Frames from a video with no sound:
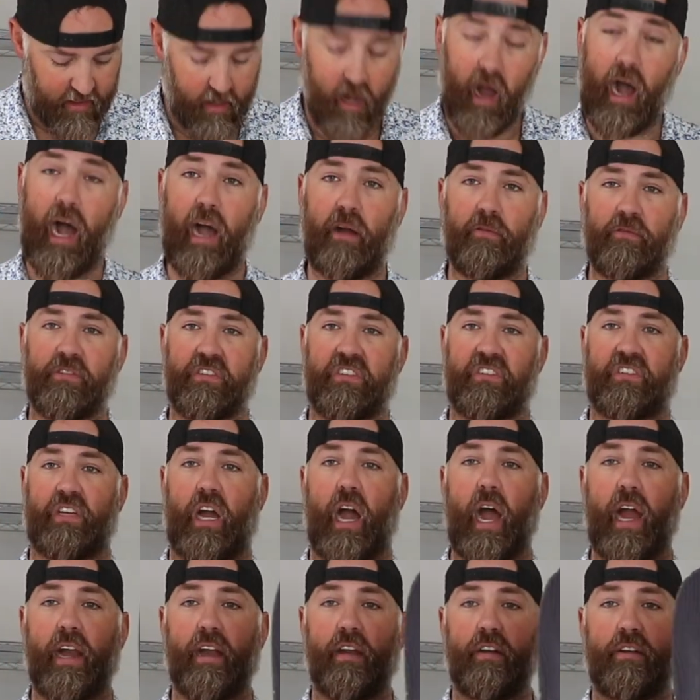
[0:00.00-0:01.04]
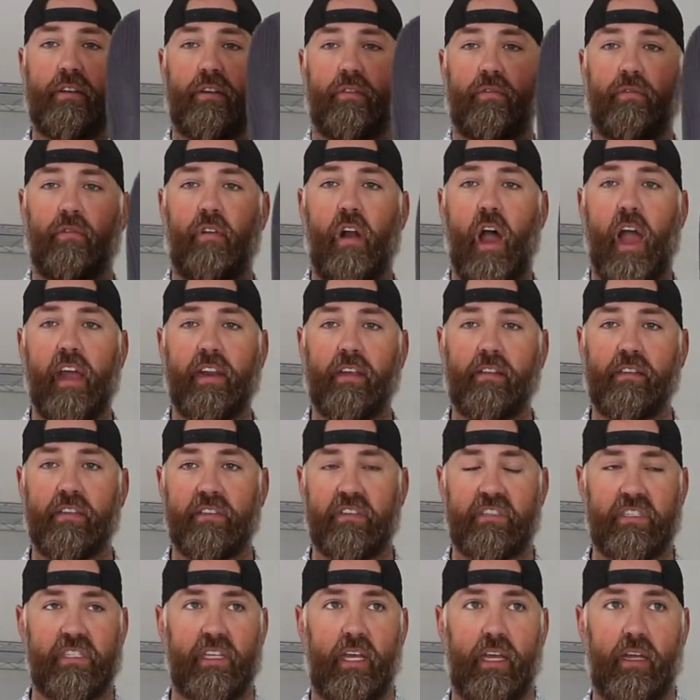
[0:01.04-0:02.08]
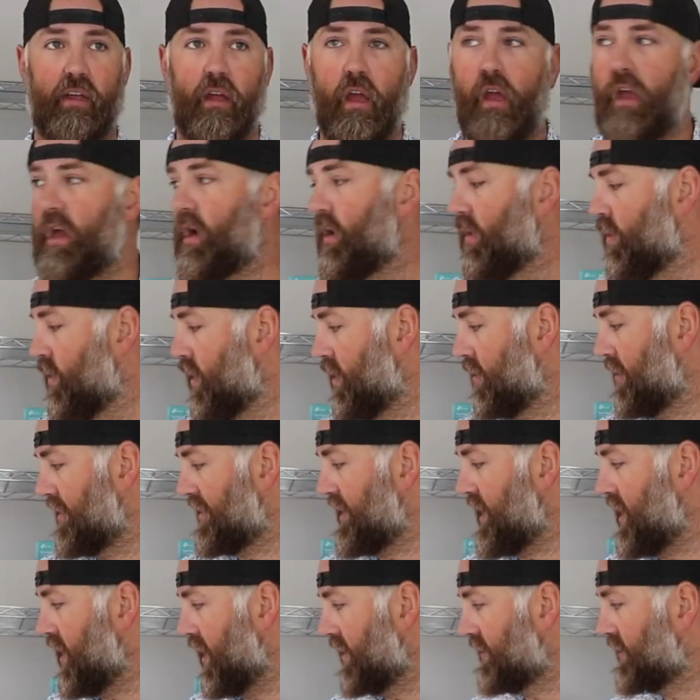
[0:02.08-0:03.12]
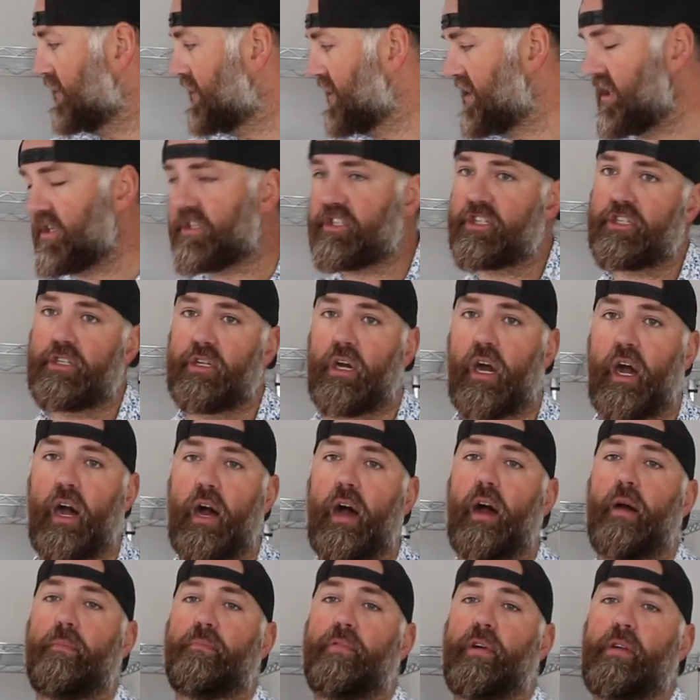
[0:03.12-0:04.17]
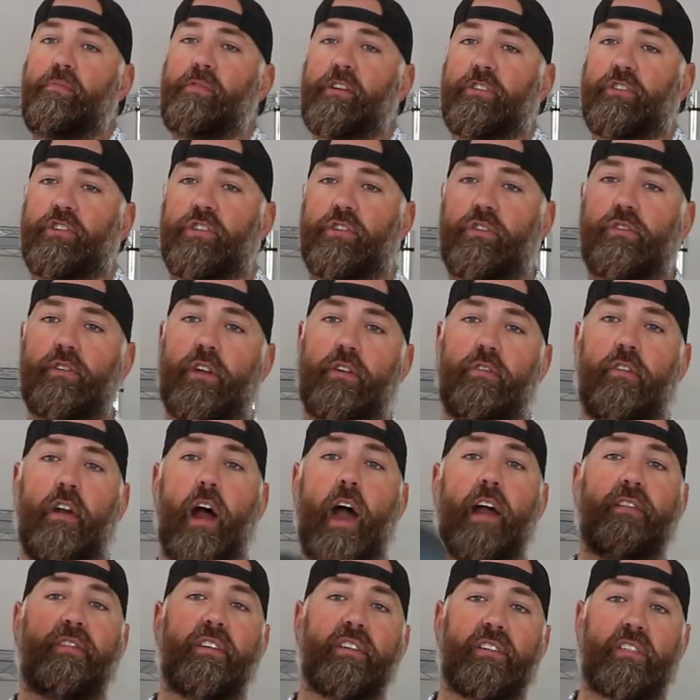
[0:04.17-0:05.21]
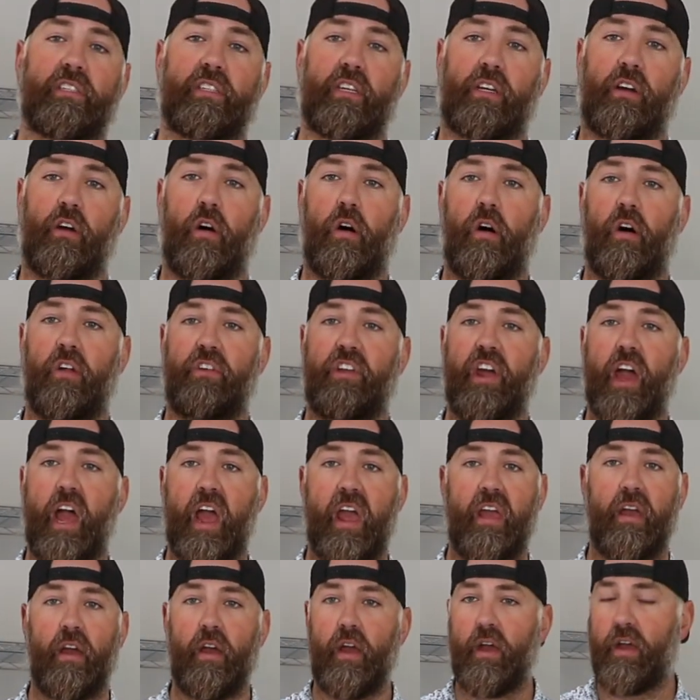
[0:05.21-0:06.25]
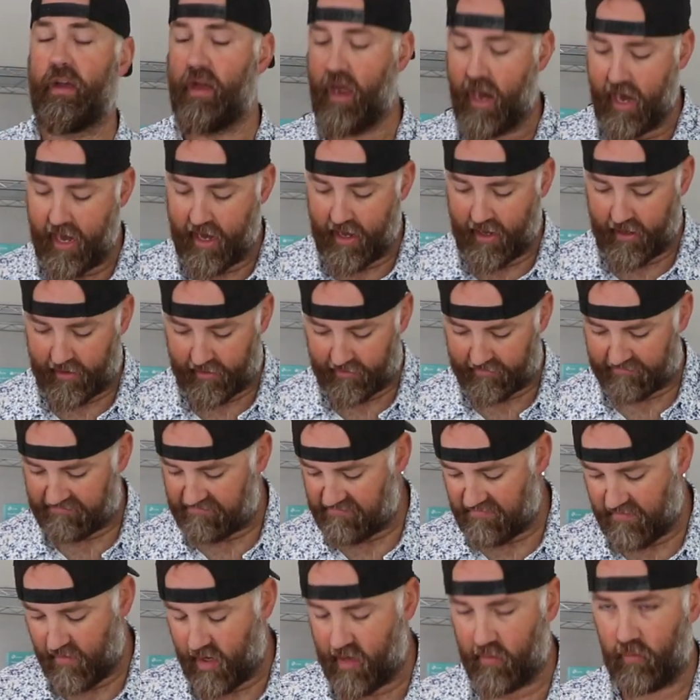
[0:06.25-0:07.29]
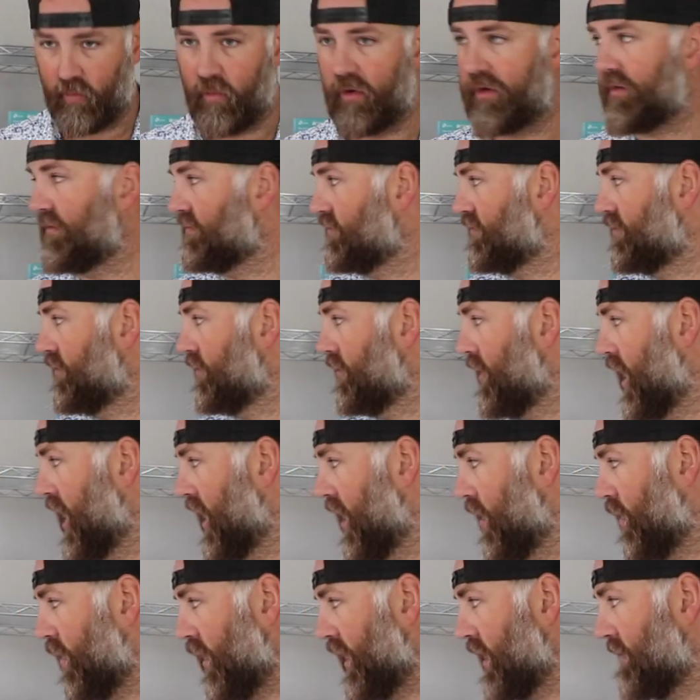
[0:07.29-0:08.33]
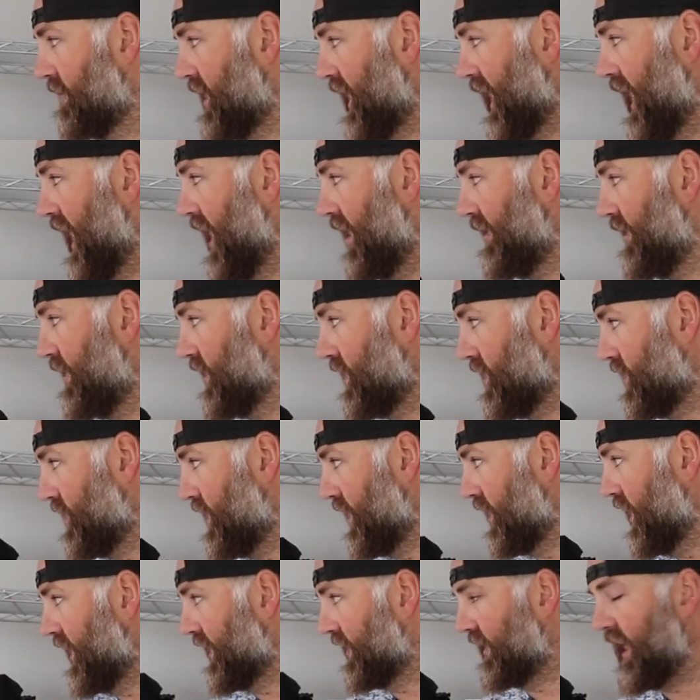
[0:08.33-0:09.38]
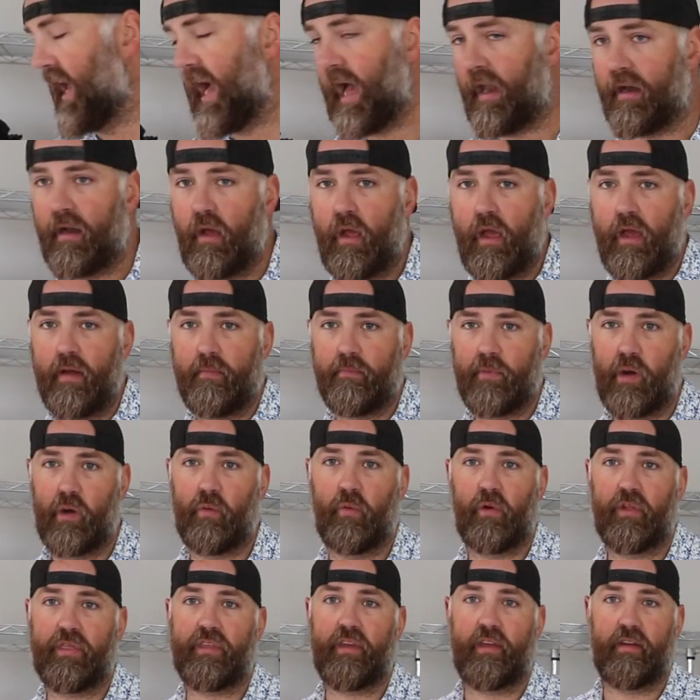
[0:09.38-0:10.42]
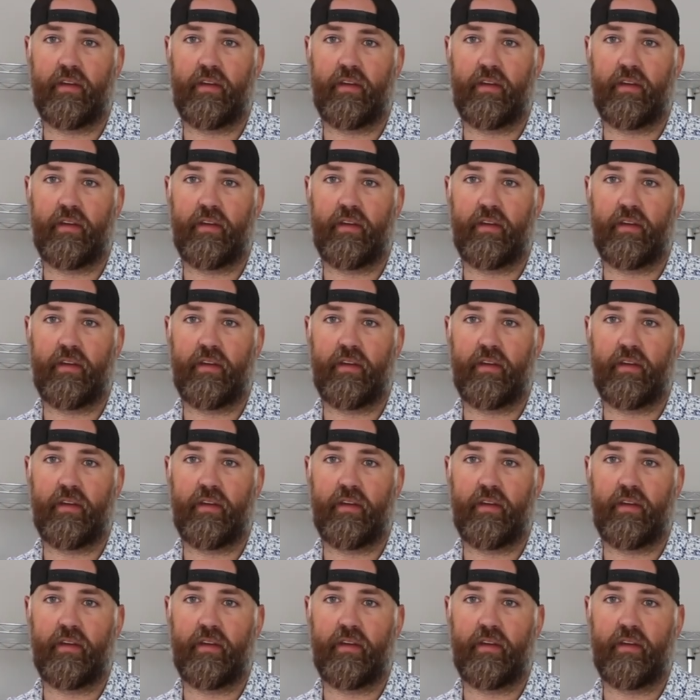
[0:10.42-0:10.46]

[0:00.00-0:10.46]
was tired riding this thing, where with the Unleashed, pretty much you can ride this thing all day and it wouldn't wear me out or anything like that. But with the